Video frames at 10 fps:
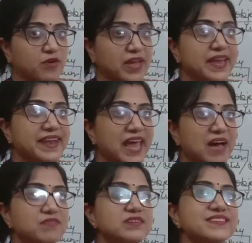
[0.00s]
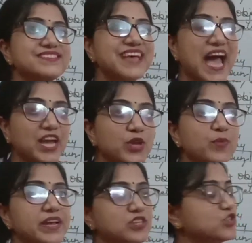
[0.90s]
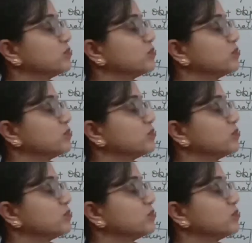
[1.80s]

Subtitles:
Okay, never is accurate to